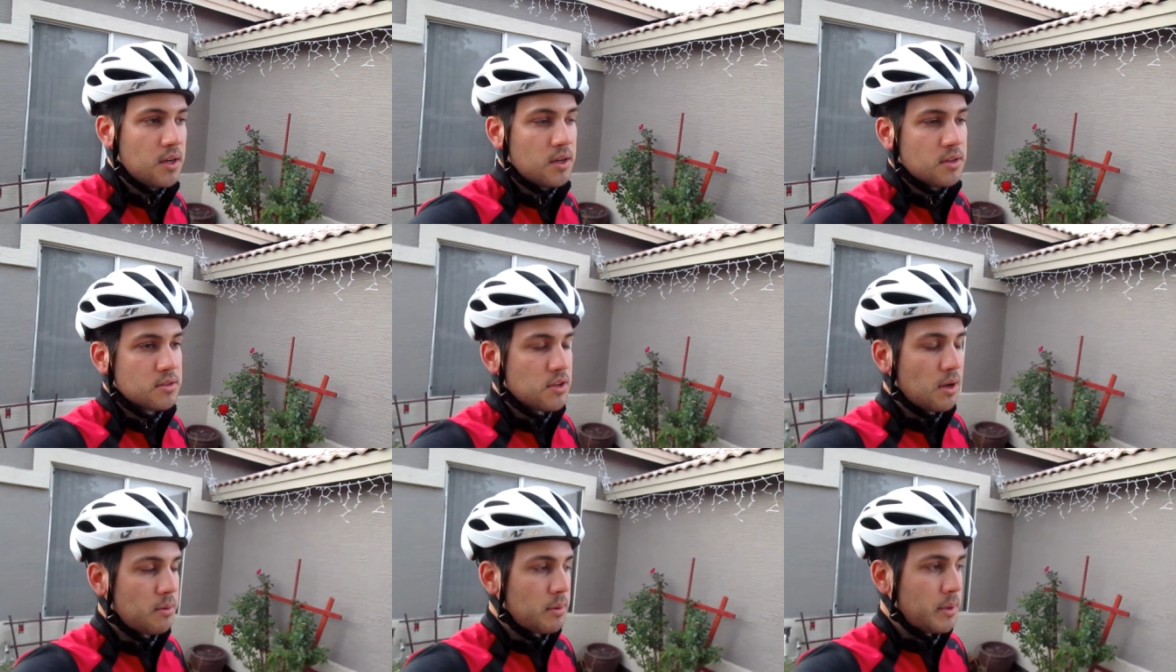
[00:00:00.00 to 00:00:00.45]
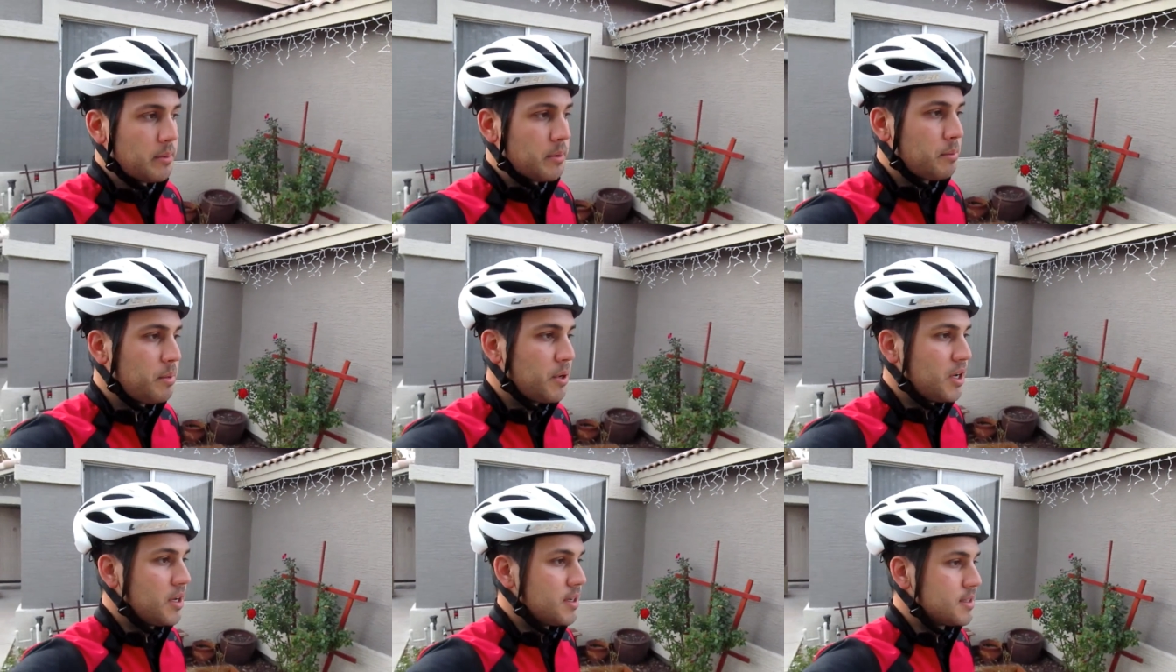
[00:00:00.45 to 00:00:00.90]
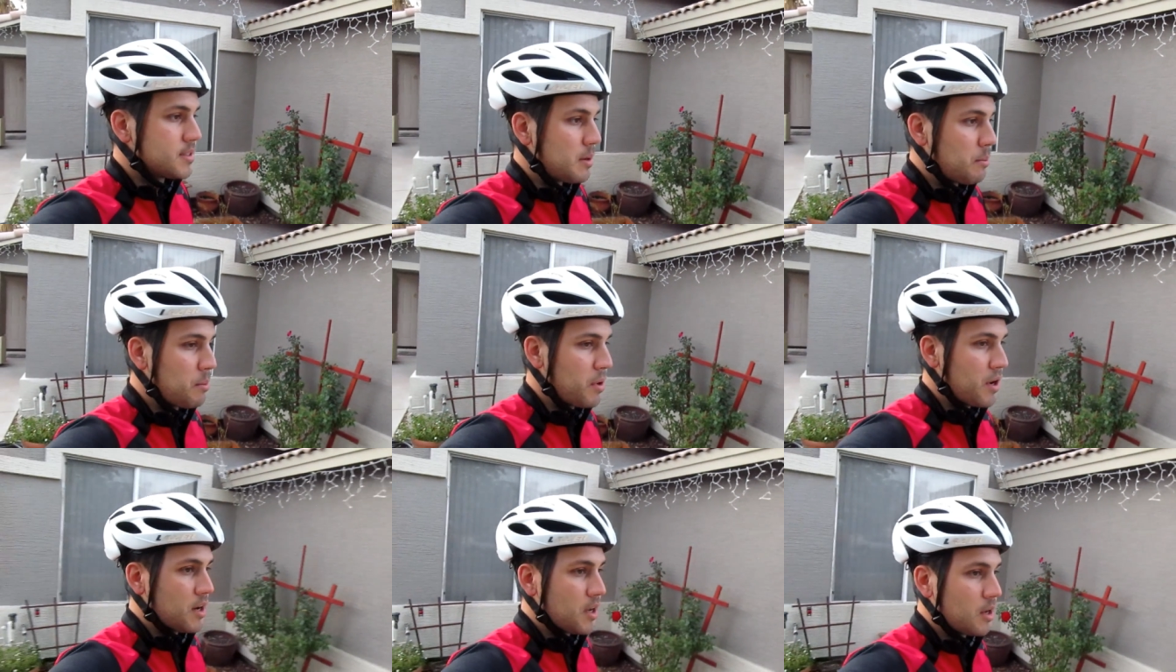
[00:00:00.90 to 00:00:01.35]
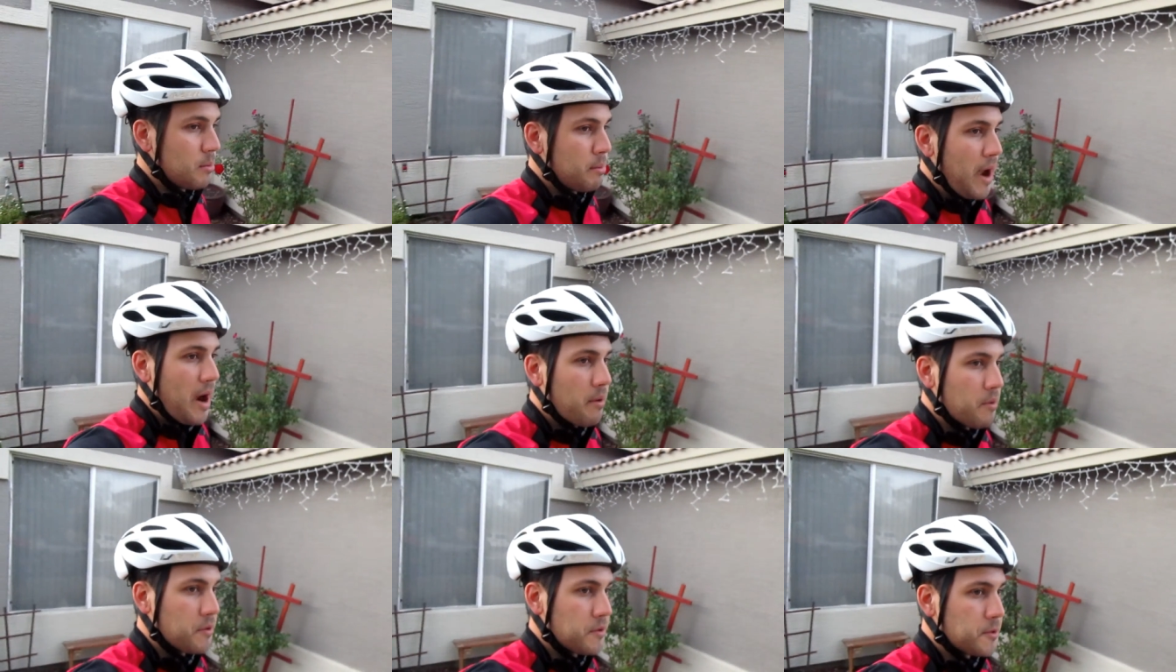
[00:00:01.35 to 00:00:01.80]
So I'm able to put some pretty good
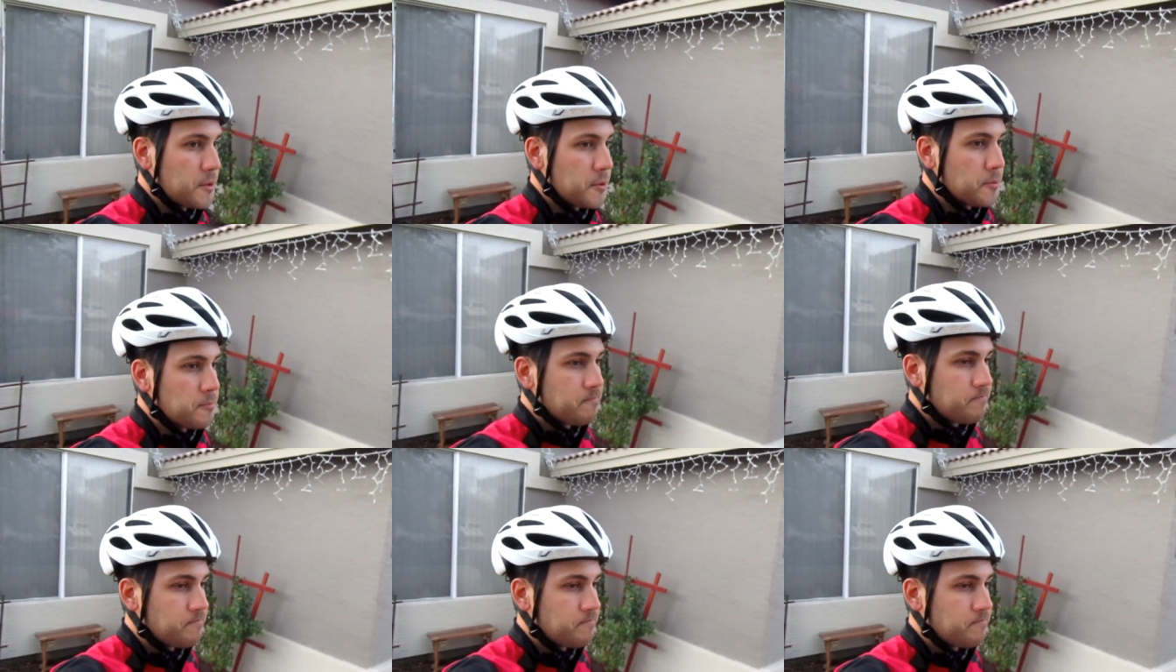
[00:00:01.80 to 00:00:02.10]
power through.